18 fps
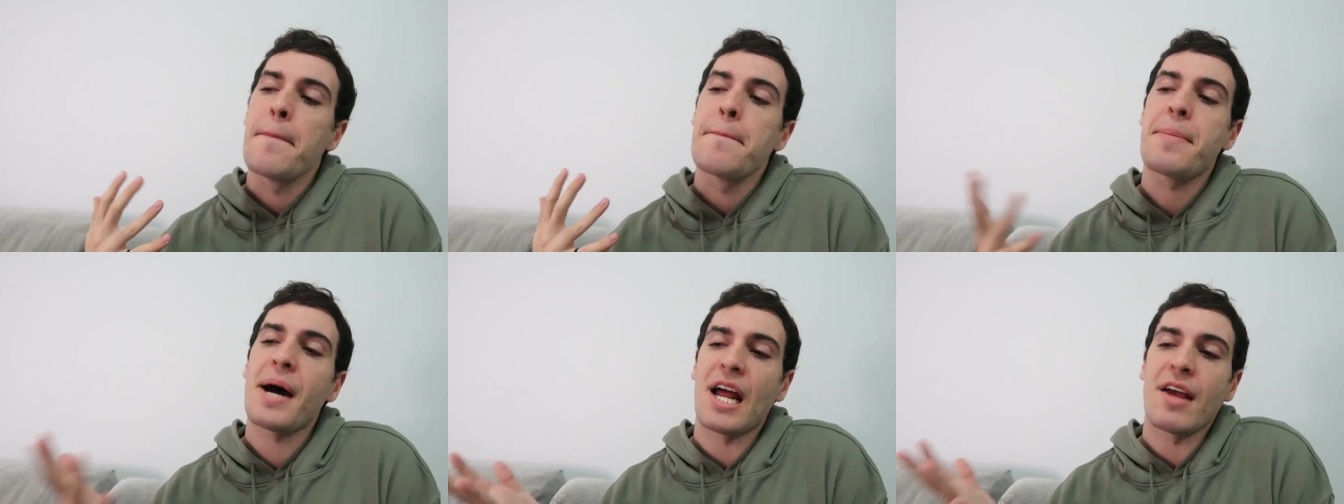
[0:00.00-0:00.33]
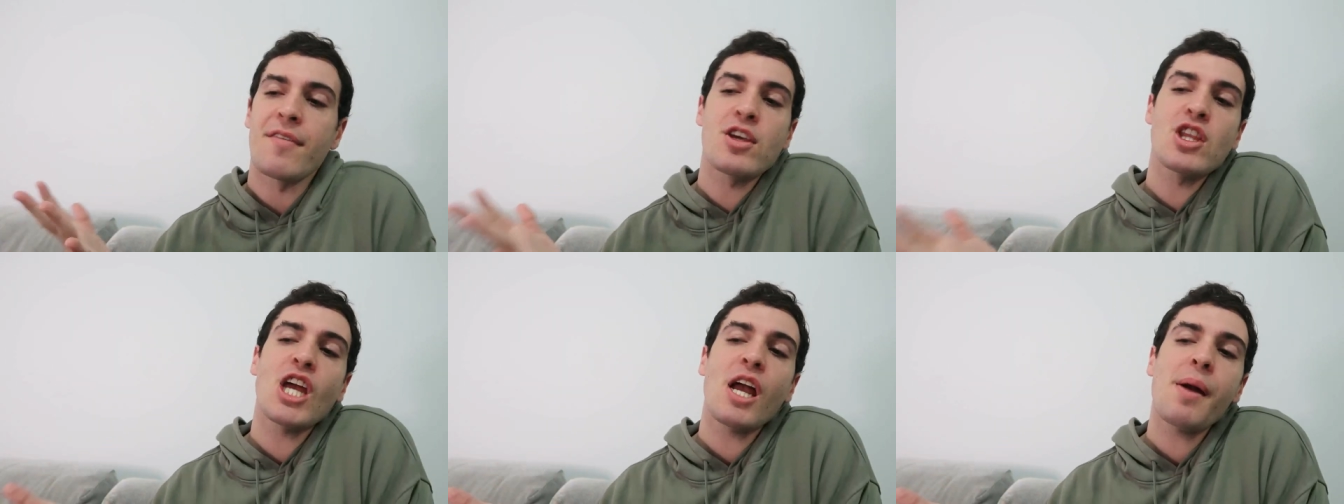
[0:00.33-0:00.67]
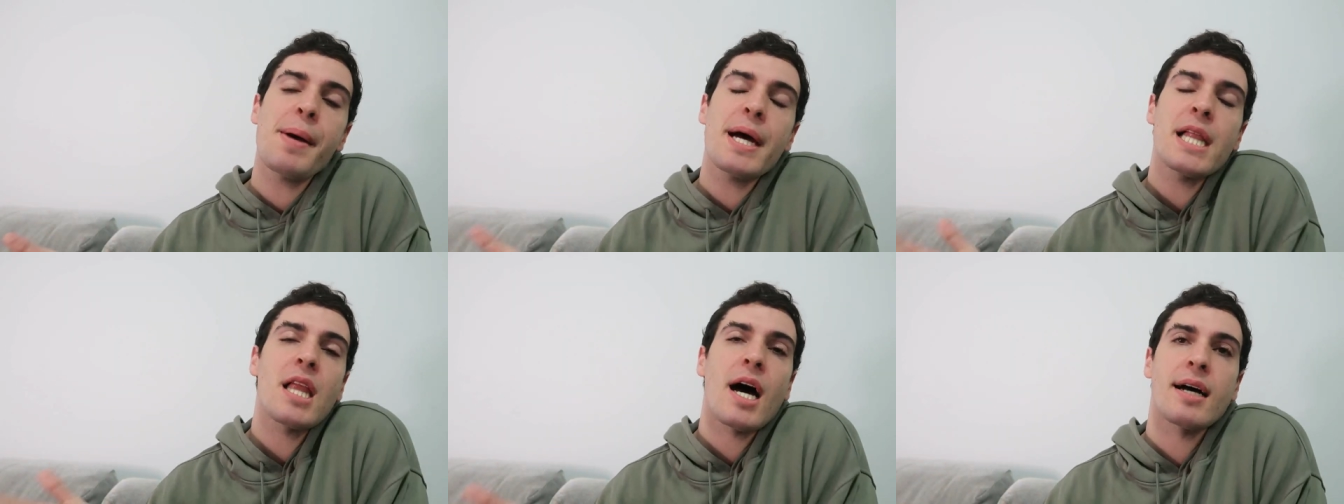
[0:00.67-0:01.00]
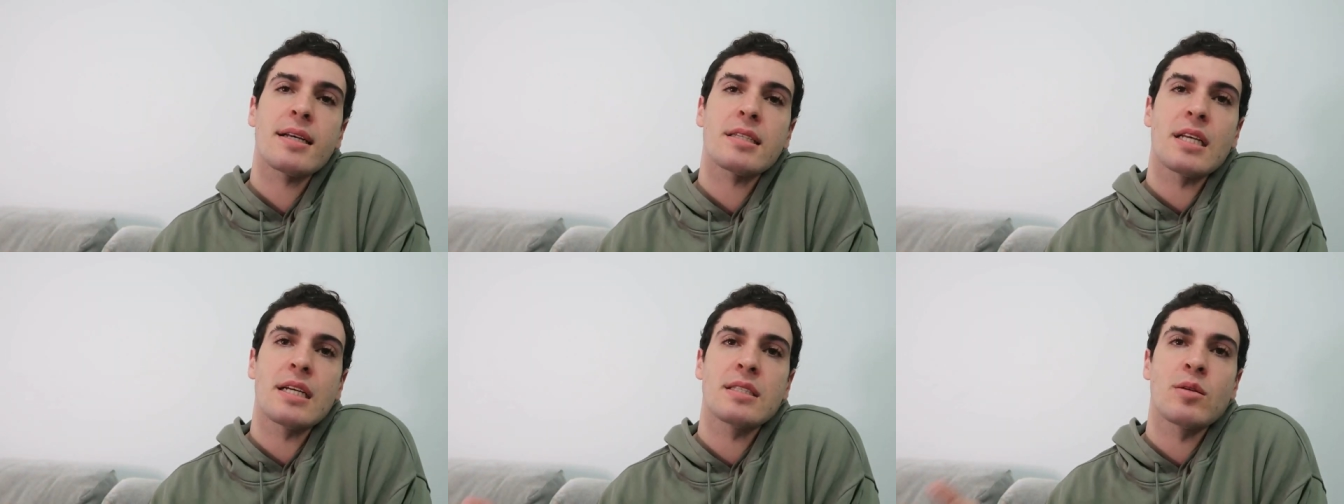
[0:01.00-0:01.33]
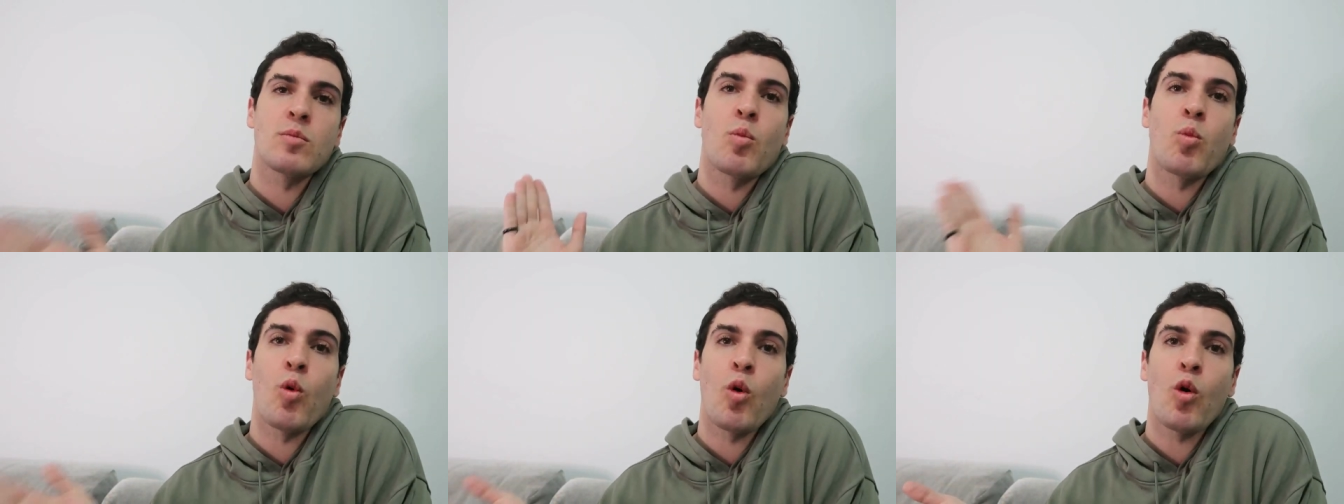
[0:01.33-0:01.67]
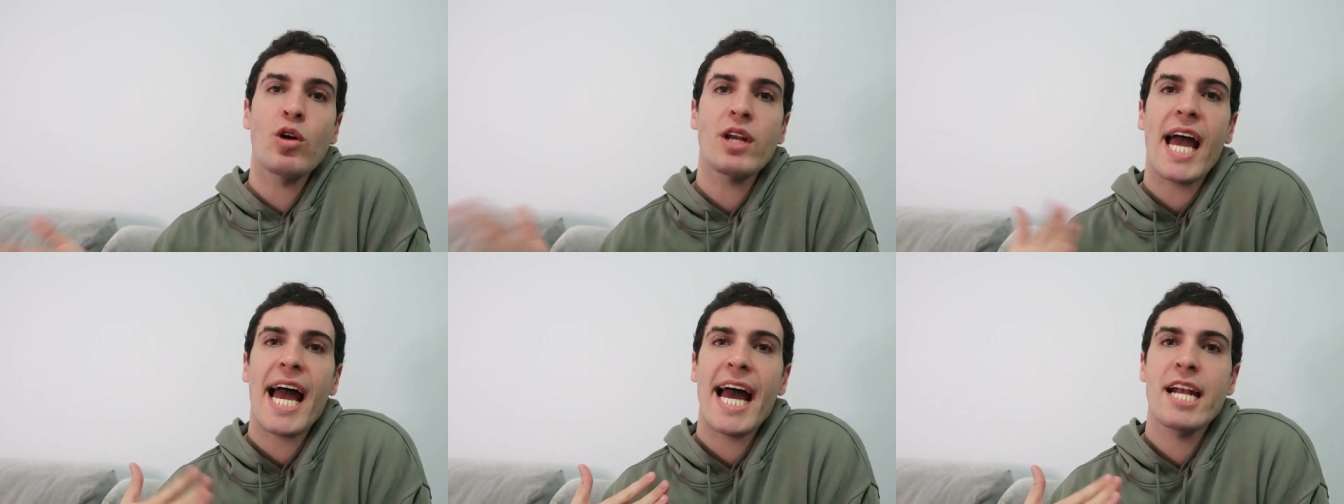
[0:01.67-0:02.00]
But if you think about last season,
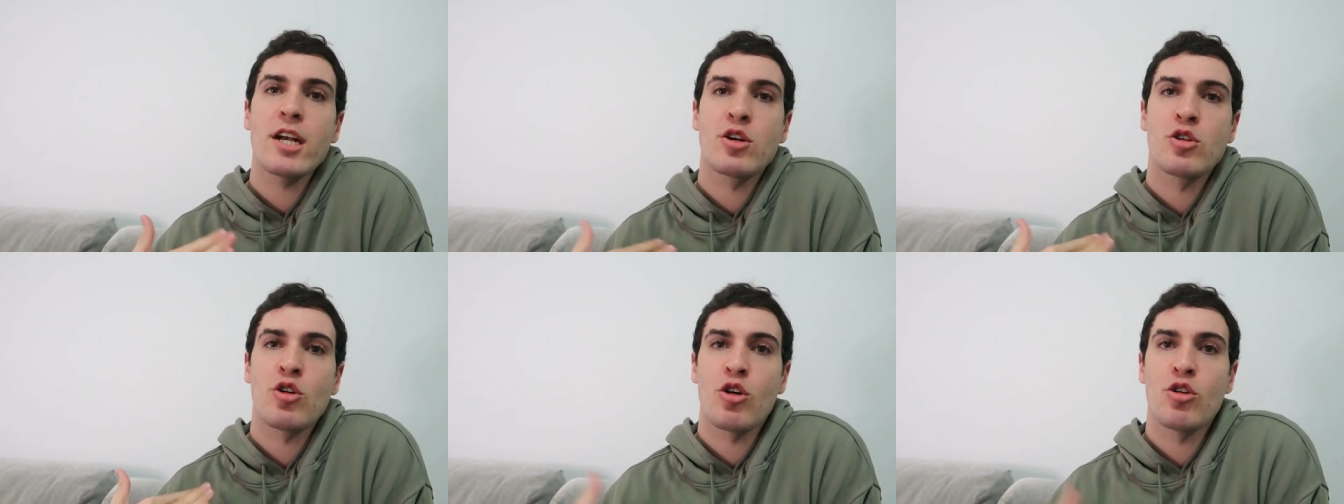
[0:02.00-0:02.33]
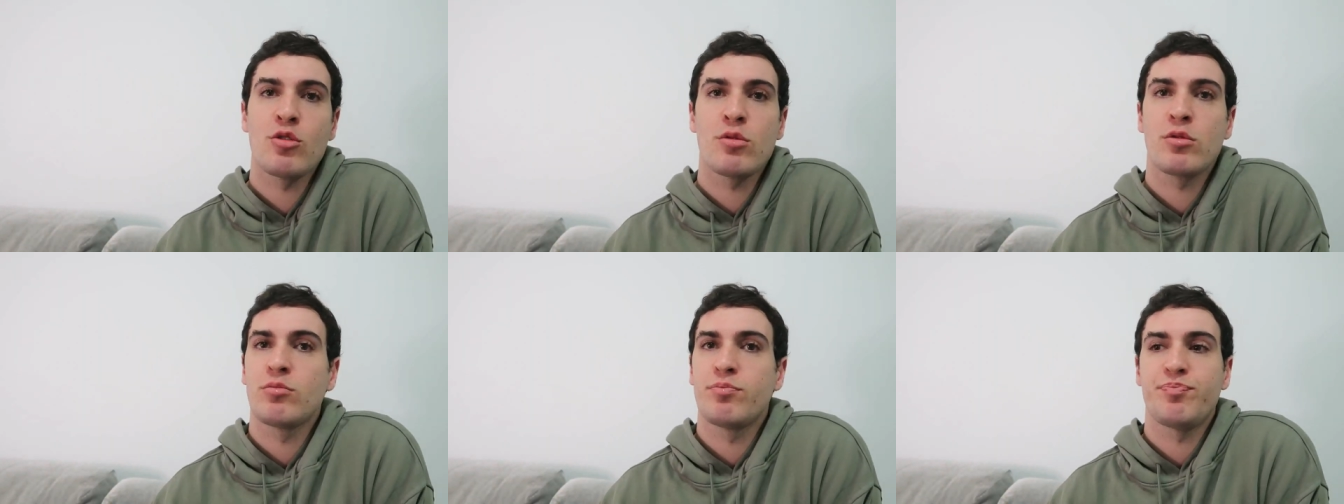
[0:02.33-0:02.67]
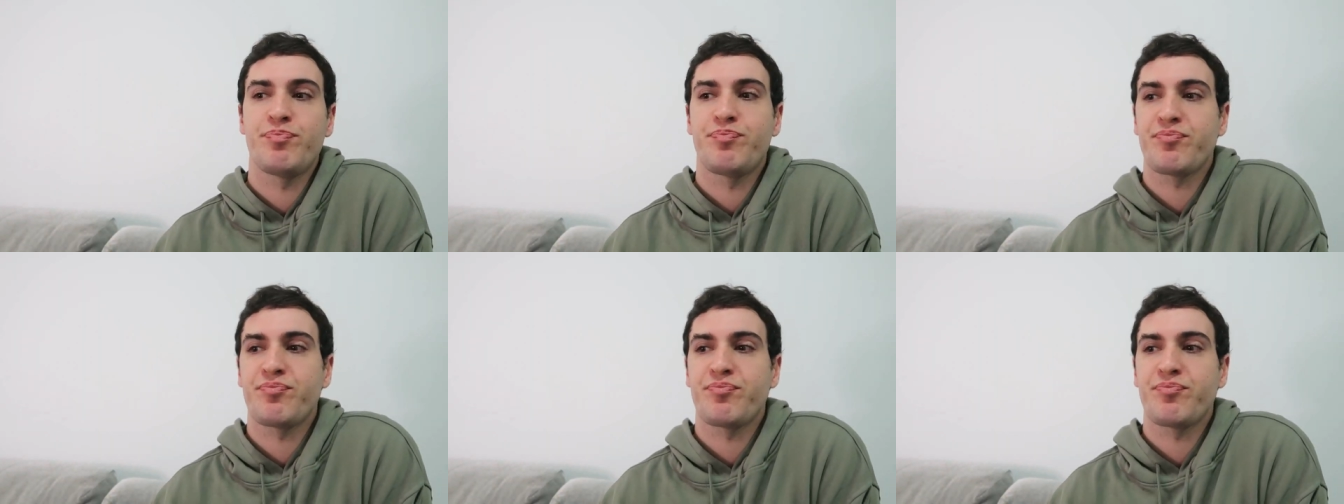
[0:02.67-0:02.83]
Ward had no